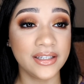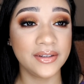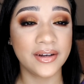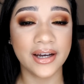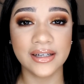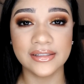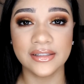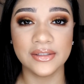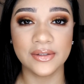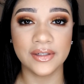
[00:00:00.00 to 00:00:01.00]
you guys
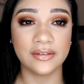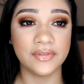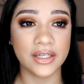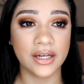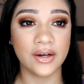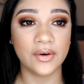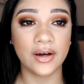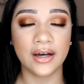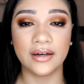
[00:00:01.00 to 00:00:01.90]
enjoyed the video.